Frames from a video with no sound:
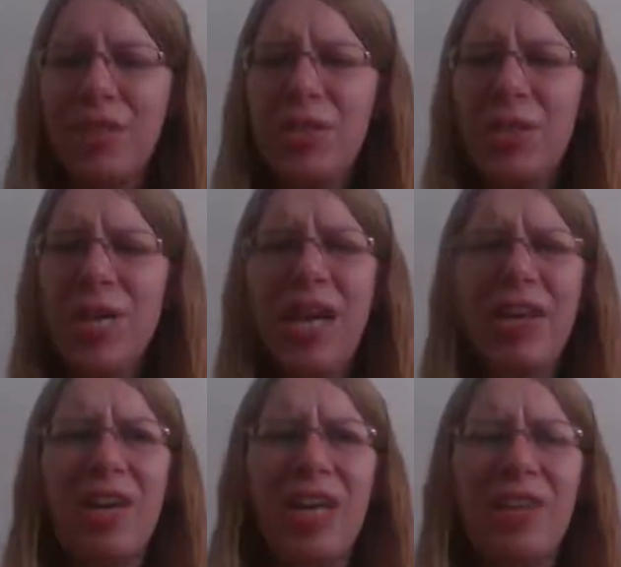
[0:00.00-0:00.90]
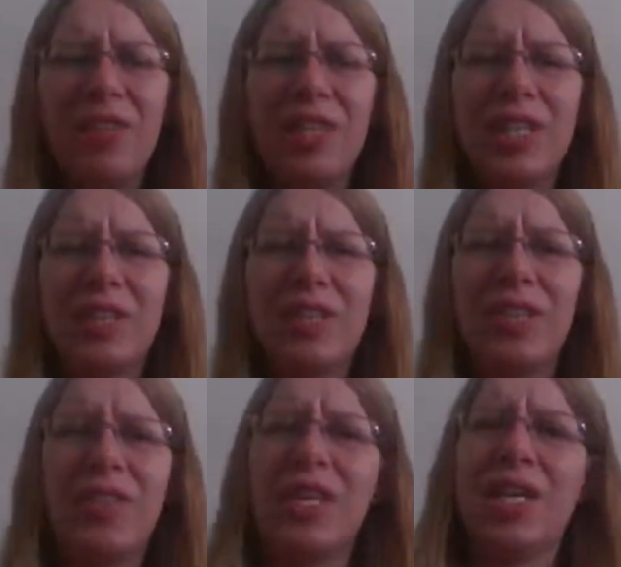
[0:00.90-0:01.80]
So yeah, I kind of feel like that's the
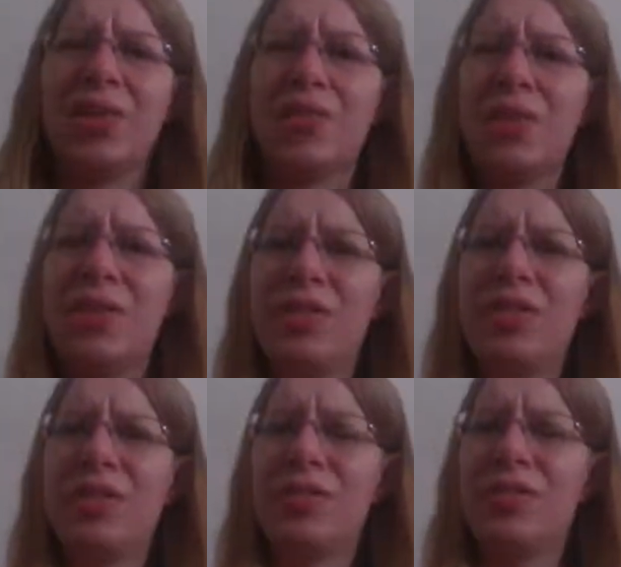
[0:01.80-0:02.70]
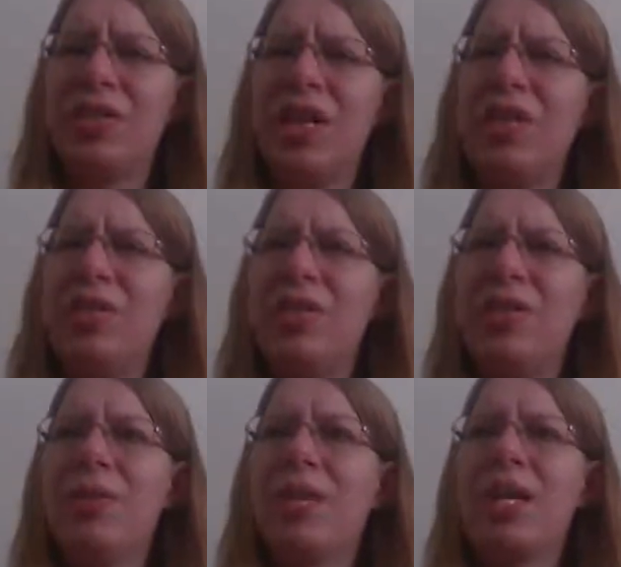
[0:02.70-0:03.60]
thing. So it's just, I don't
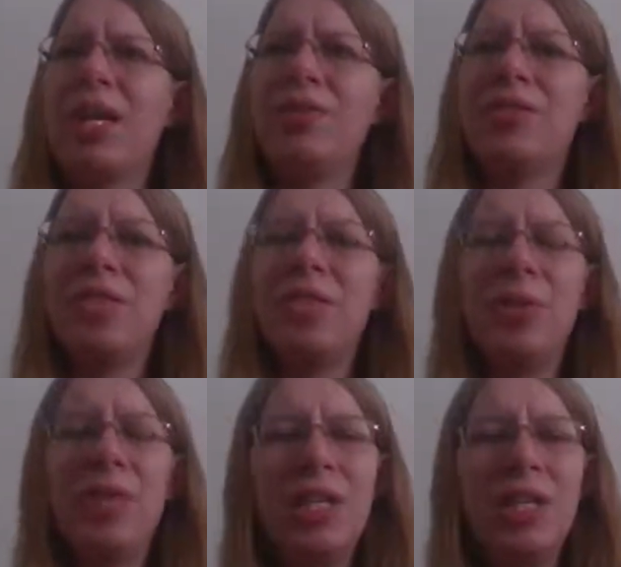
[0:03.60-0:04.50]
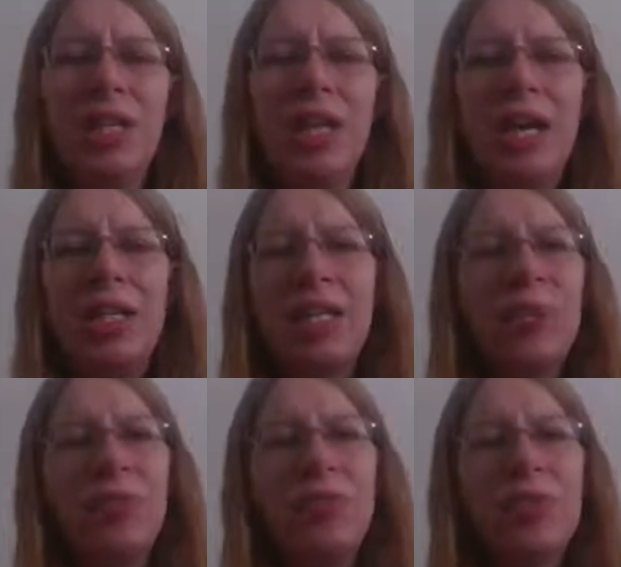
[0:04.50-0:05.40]
know. I guess, I
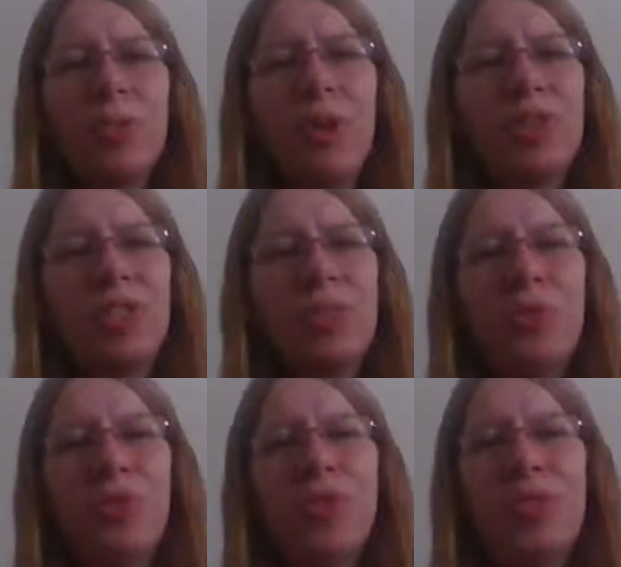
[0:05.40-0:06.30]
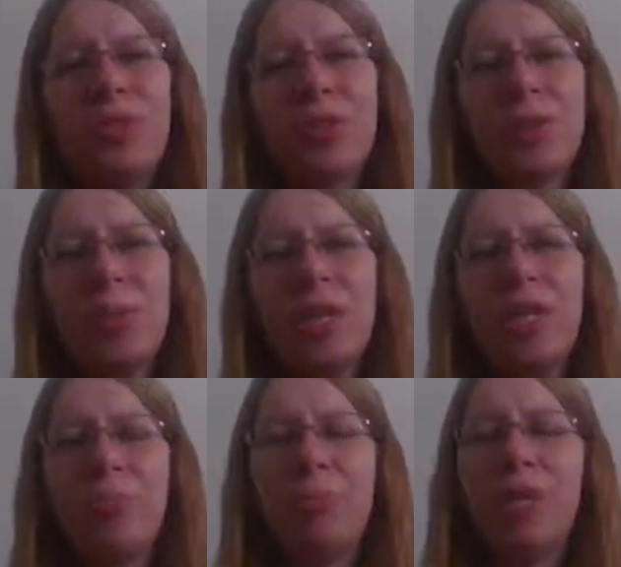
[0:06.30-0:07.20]
don't know if there's a message with this or
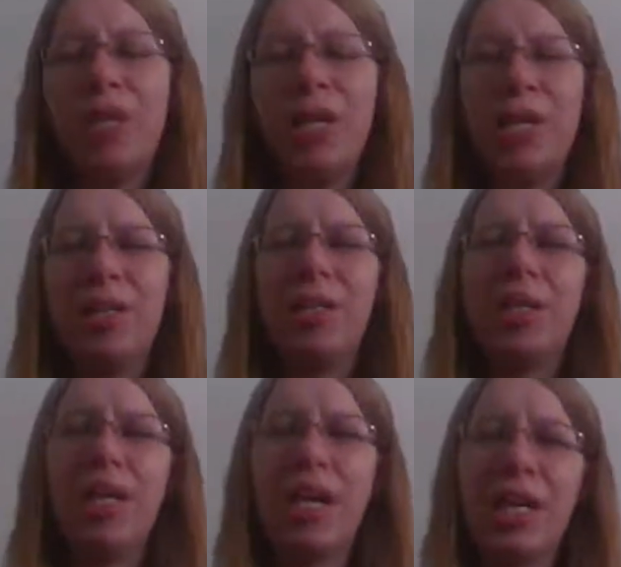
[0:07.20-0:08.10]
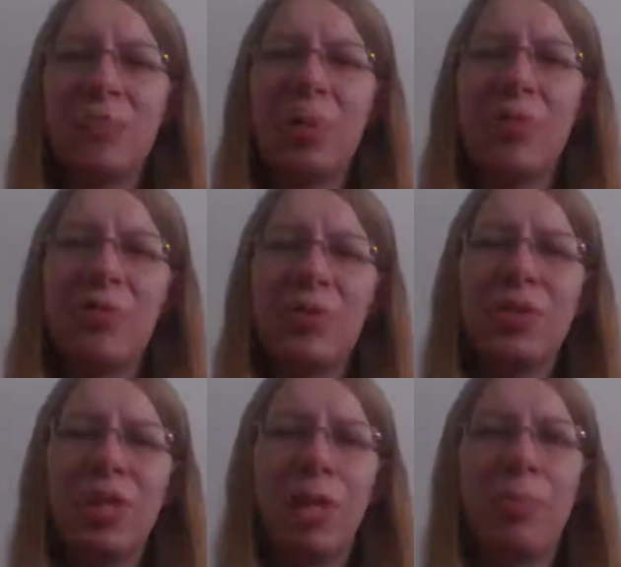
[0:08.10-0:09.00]
what, but I guess maybe if there
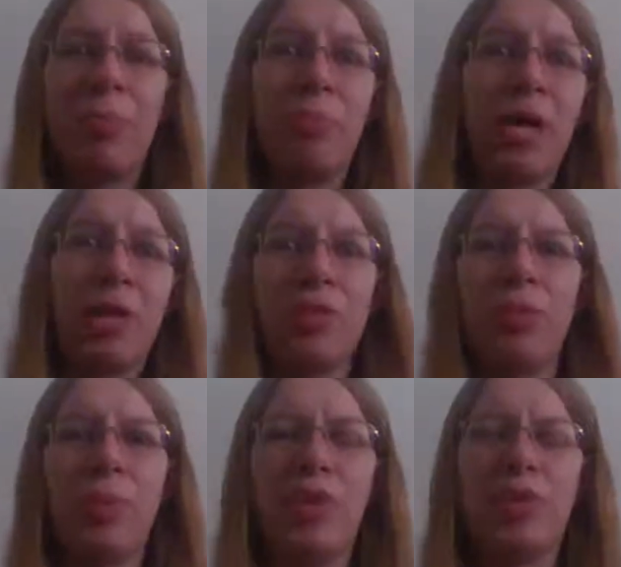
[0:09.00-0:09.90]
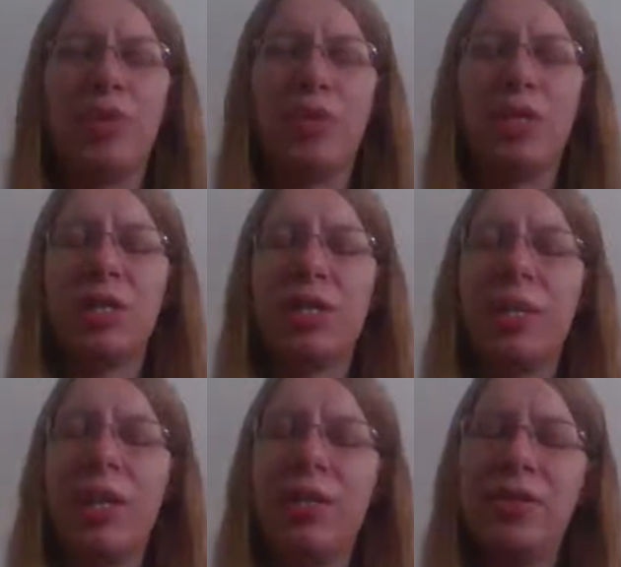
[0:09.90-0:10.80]
is like a positive message thing to come
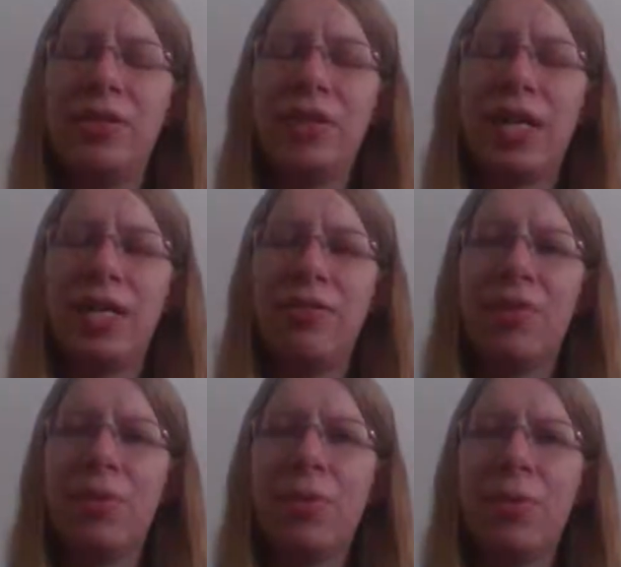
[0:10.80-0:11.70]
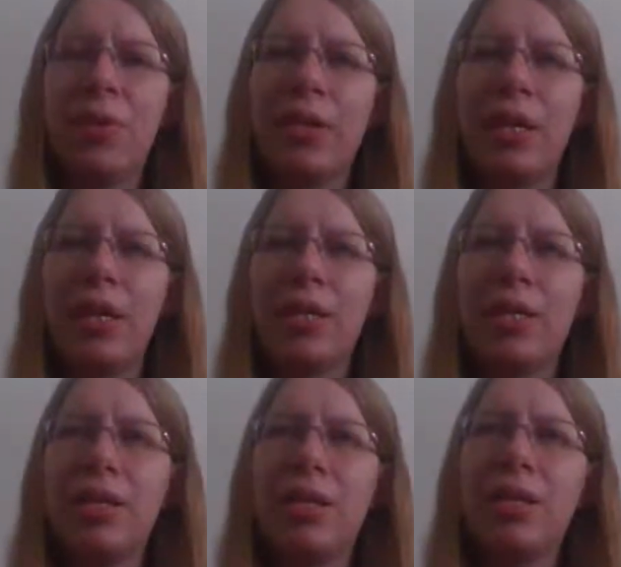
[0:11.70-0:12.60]
out of this, it's kind of the whole like,
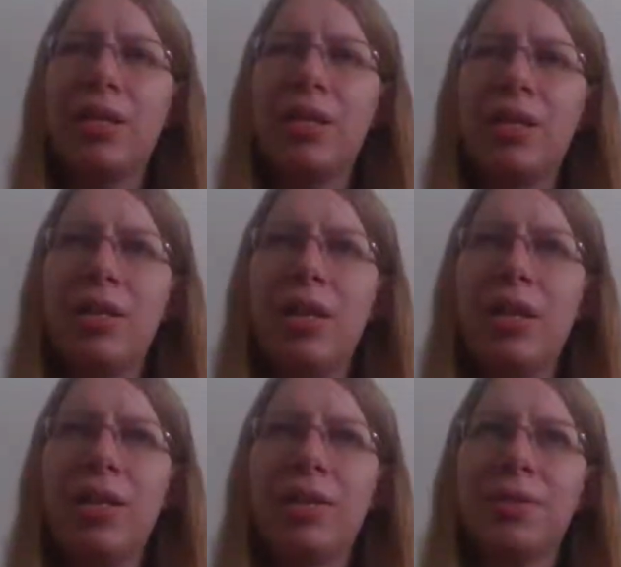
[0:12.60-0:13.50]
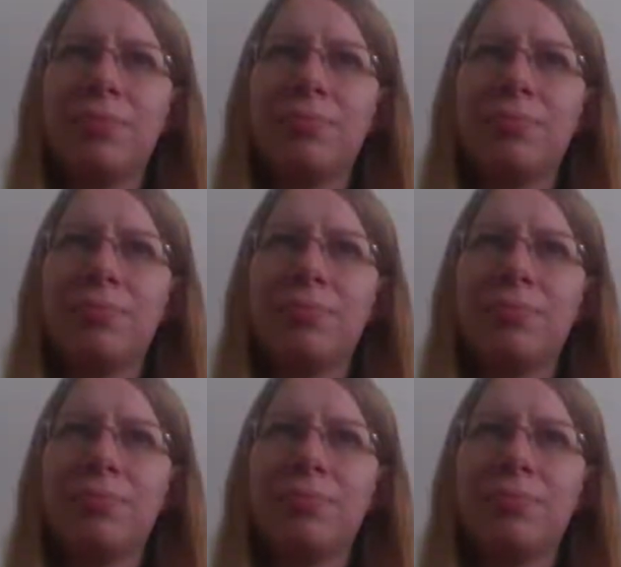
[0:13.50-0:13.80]
I